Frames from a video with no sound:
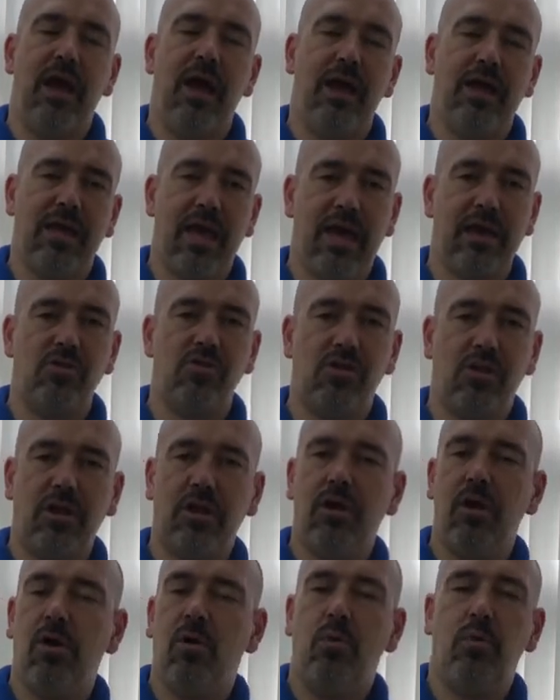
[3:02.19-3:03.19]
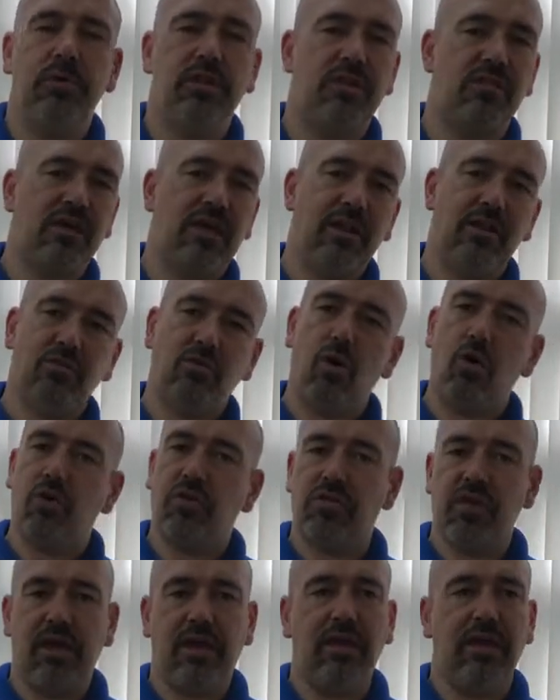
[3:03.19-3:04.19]
Occasionally, we need to get a
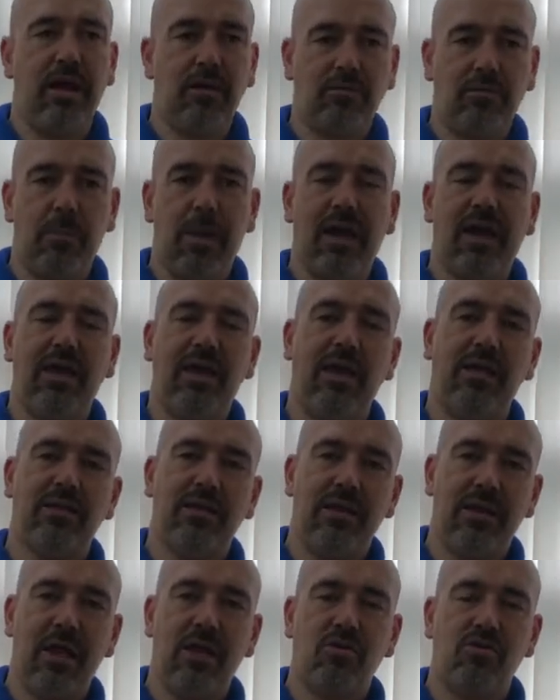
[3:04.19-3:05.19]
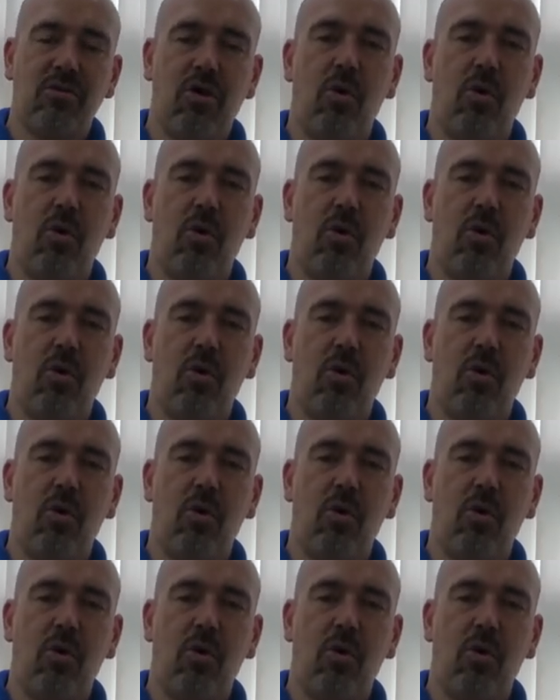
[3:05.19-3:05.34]
dog, take it out the back and get the nurse